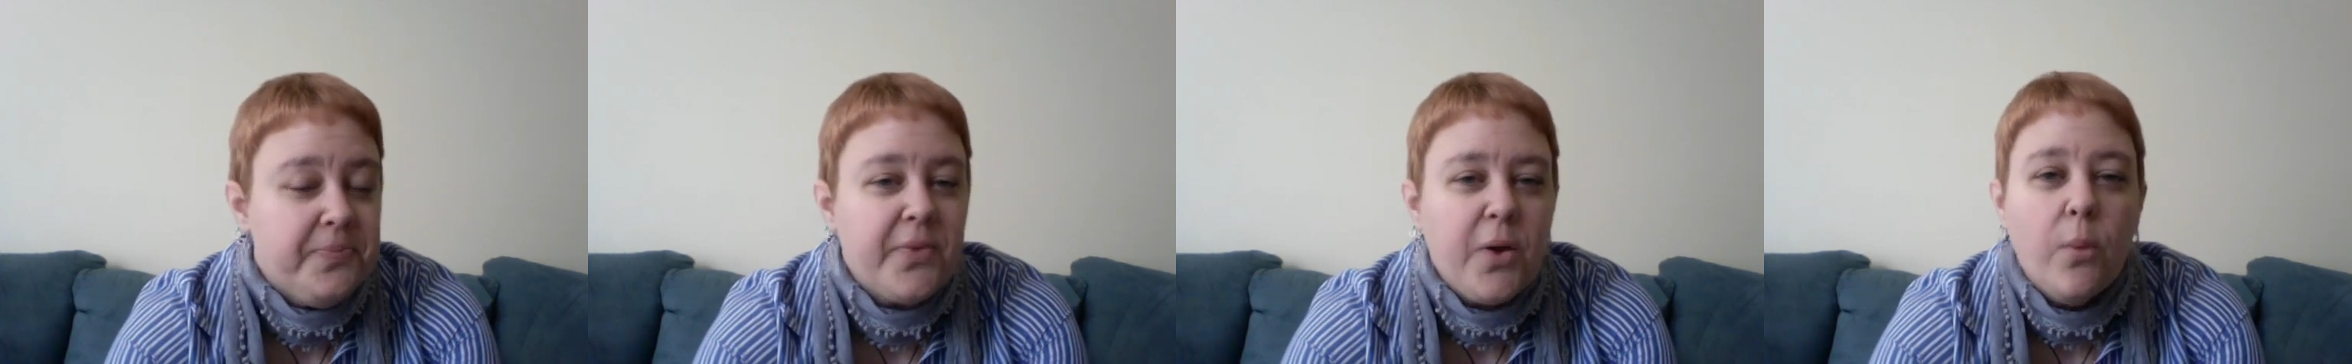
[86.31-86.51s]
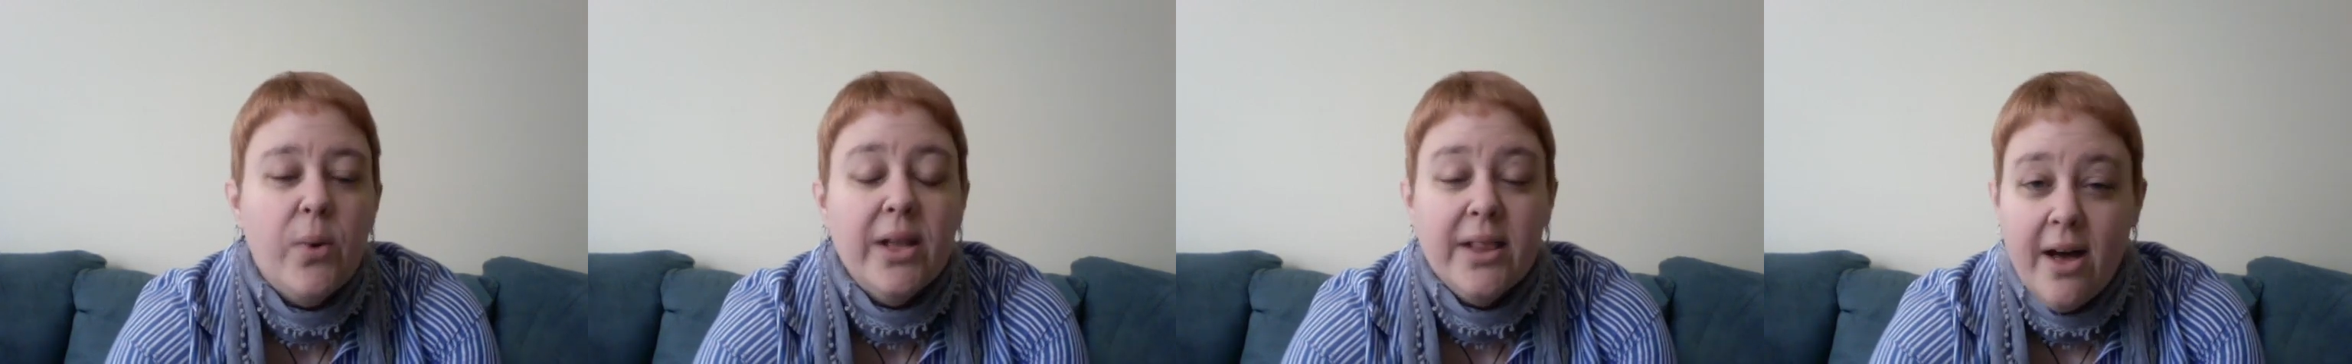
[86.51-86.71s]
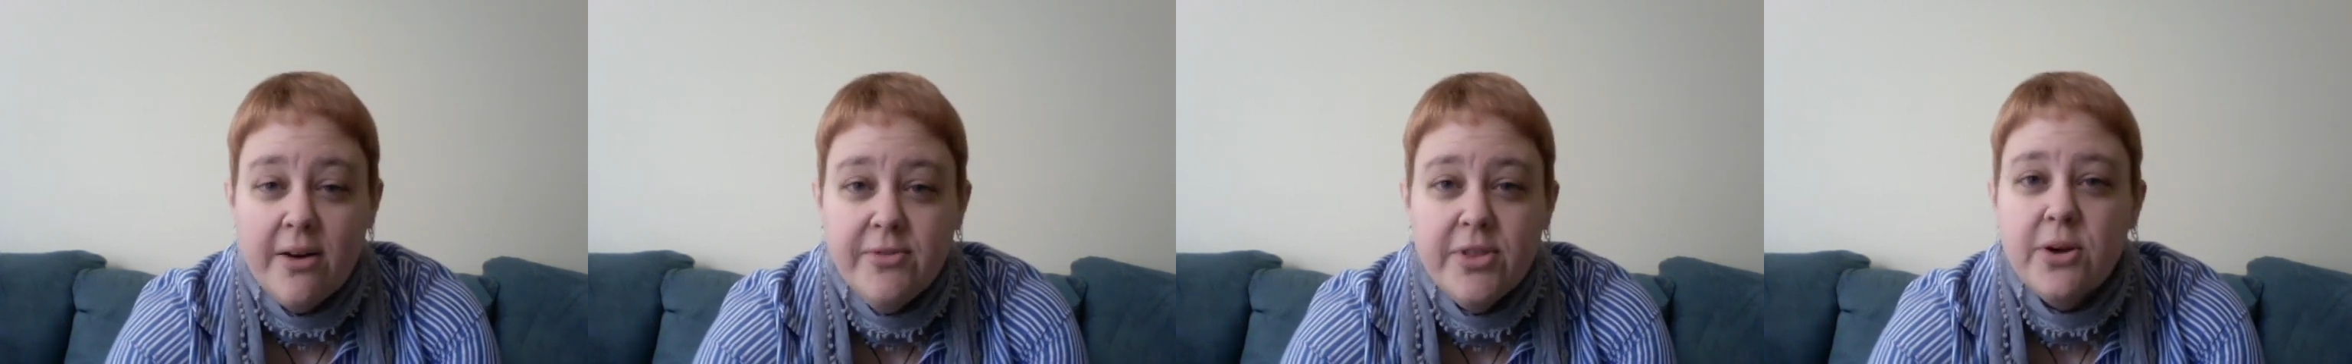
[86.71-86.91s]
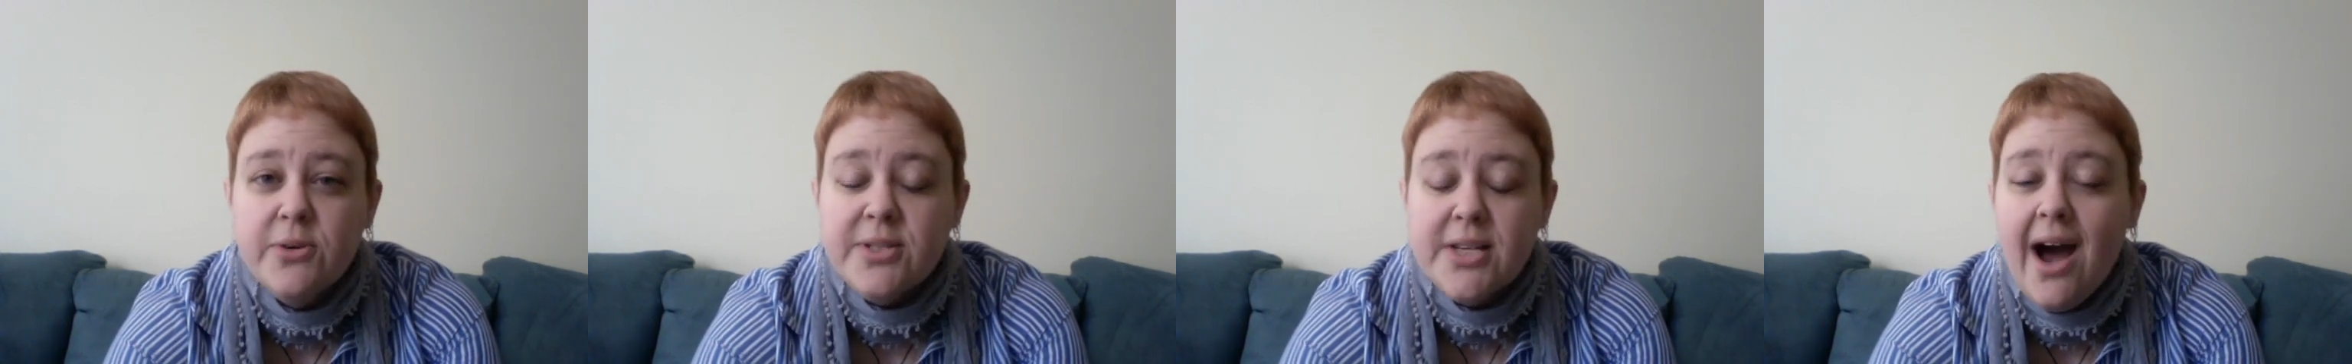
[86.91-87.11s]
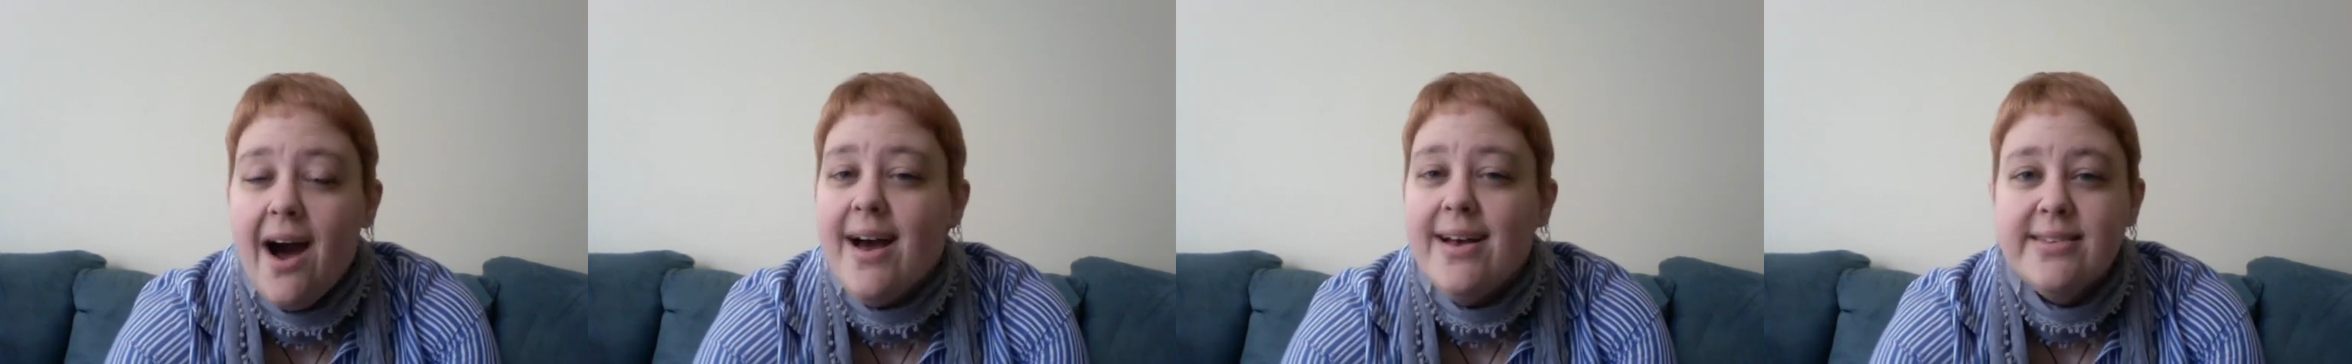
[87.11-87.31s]
We love those
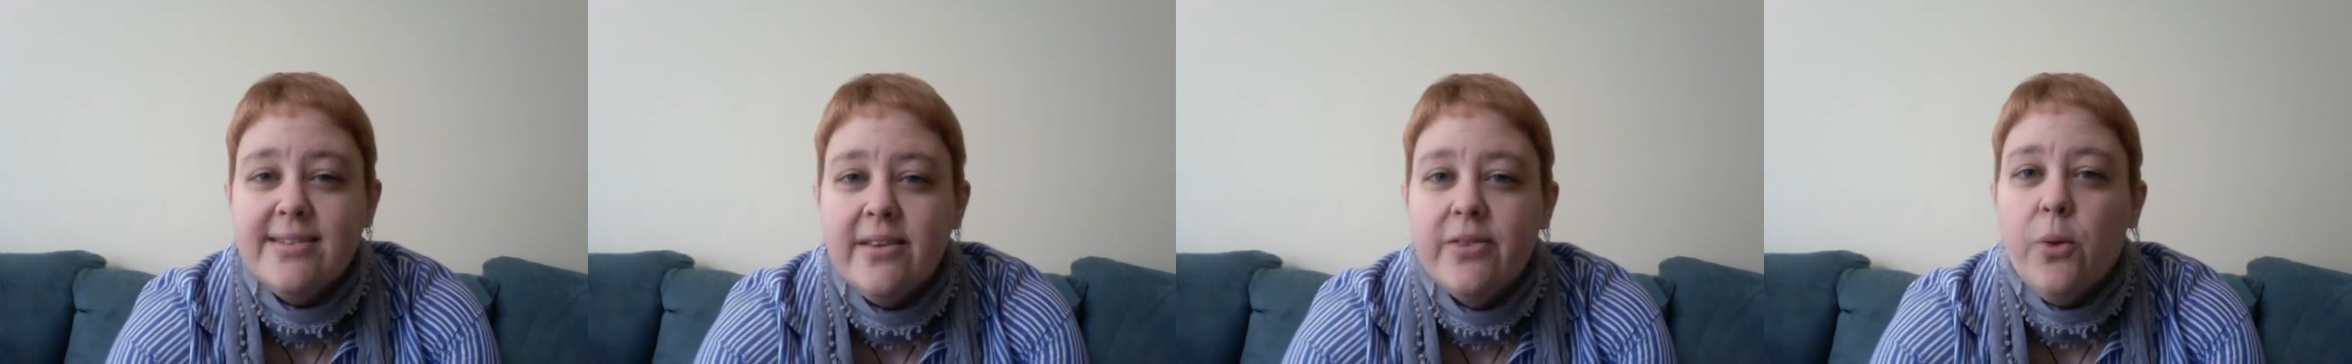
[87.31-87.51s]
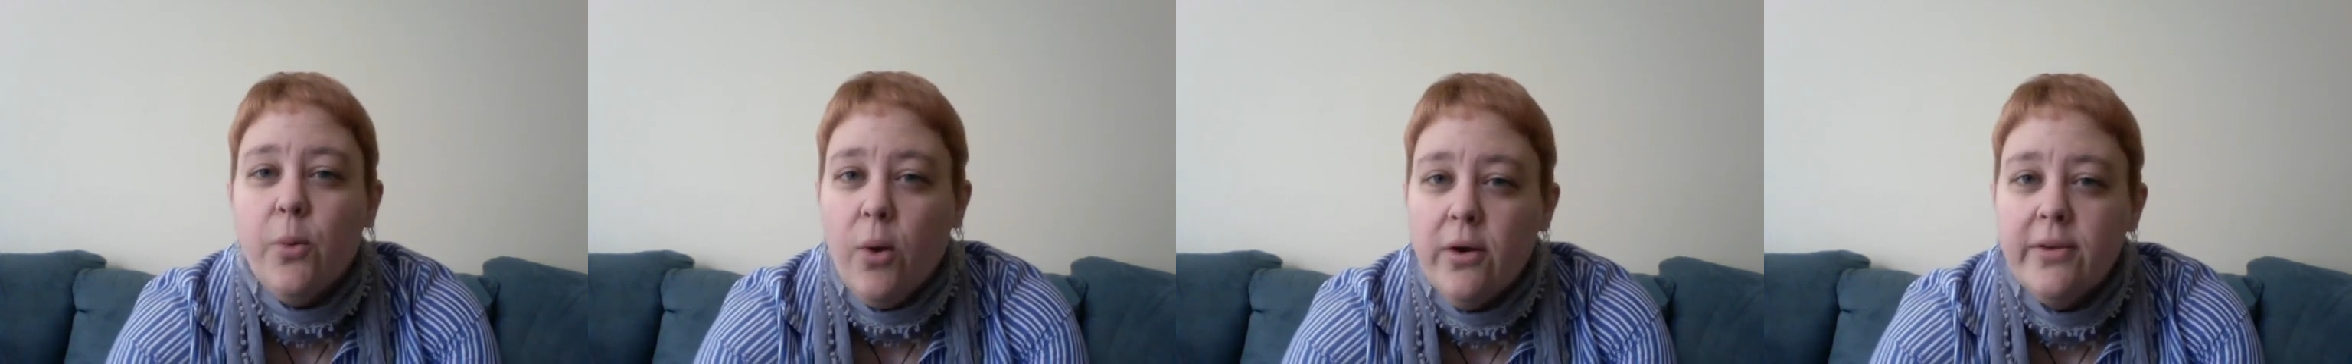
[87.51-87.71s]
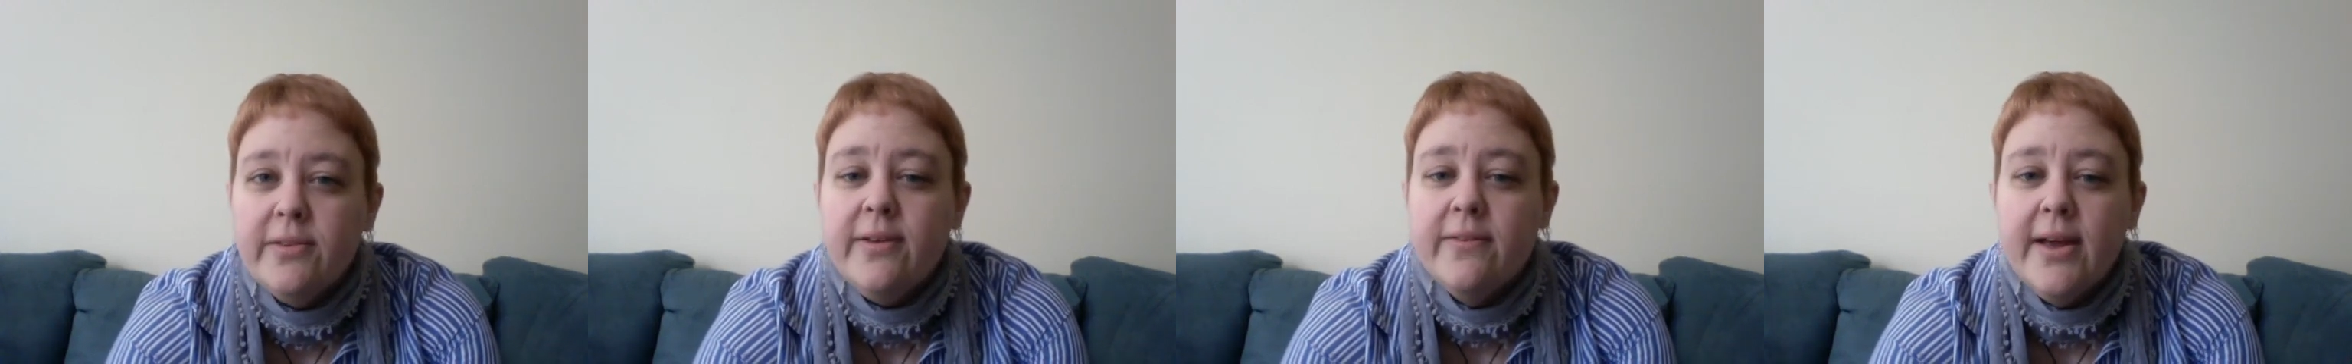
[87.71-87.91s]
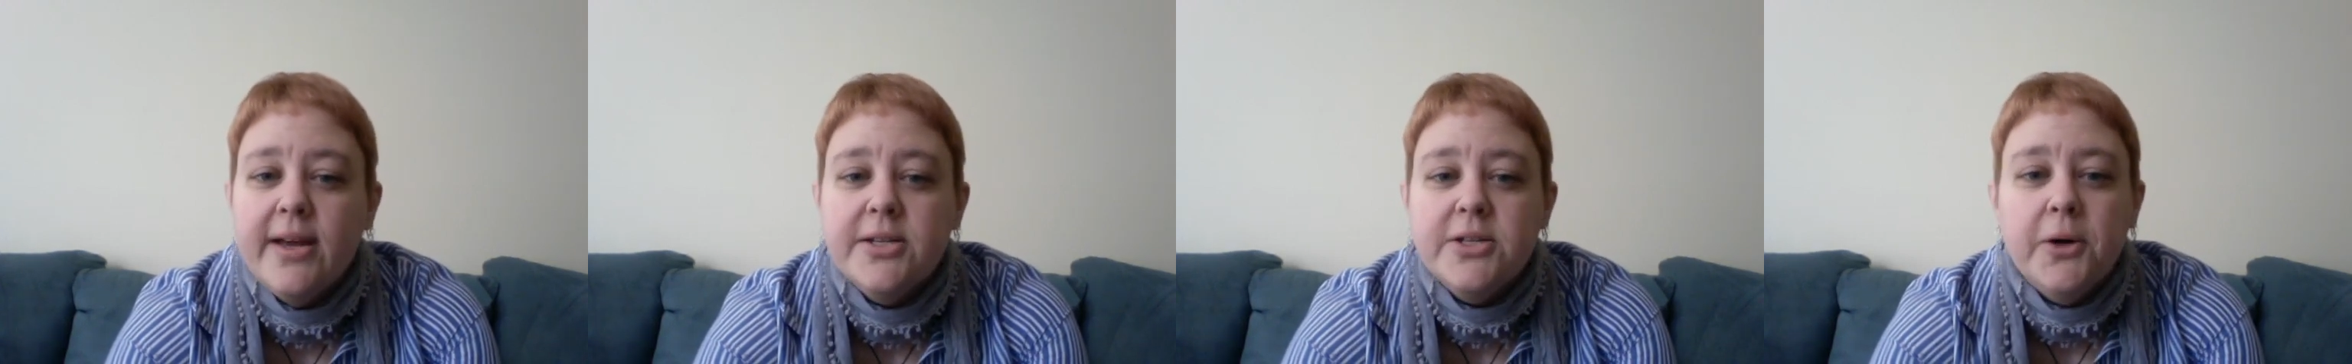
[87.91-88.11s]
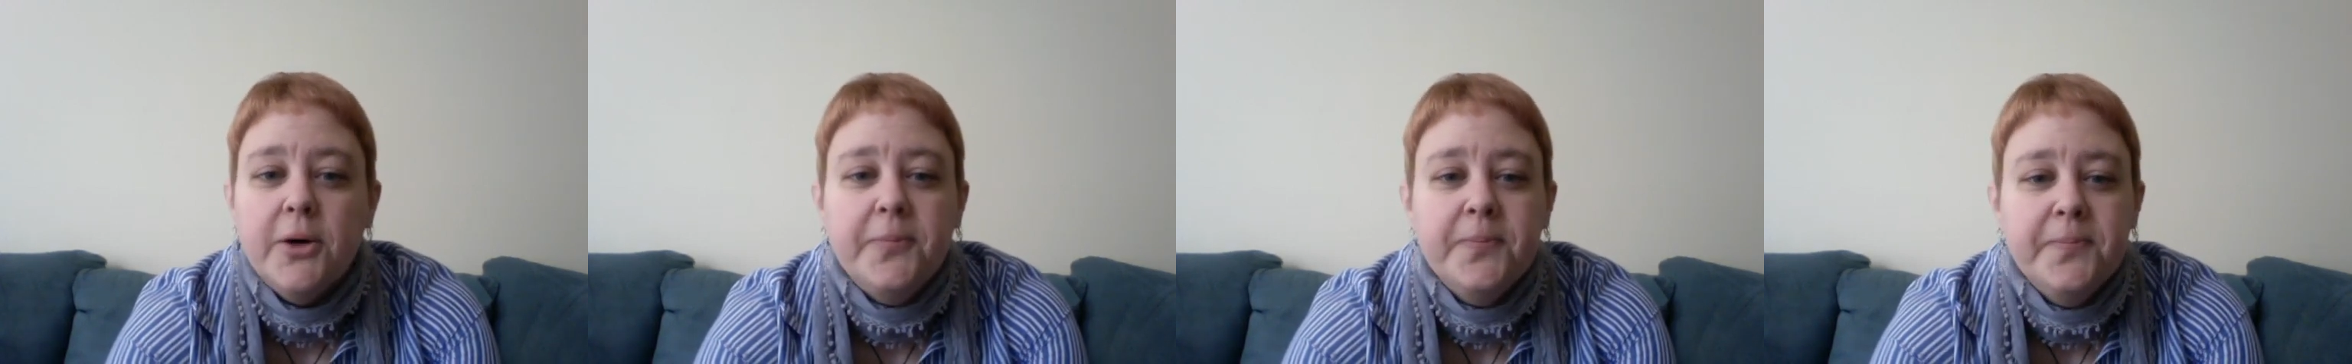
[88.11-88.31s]
guys and the work that
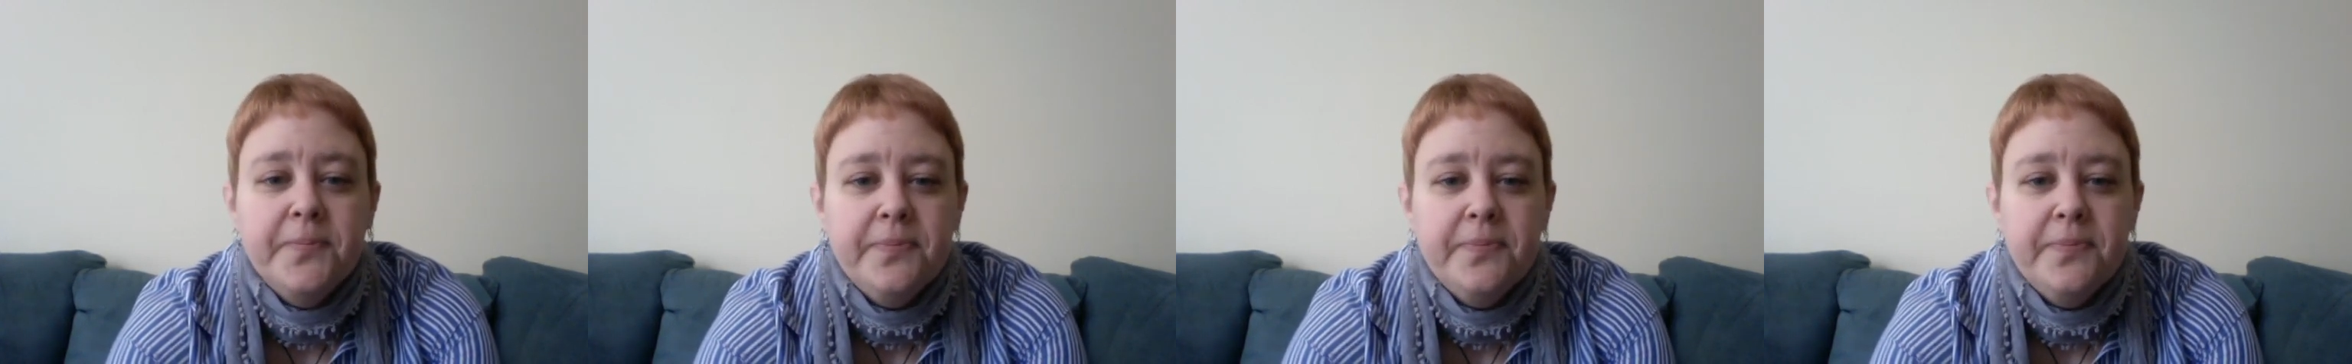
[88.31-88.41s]
they do.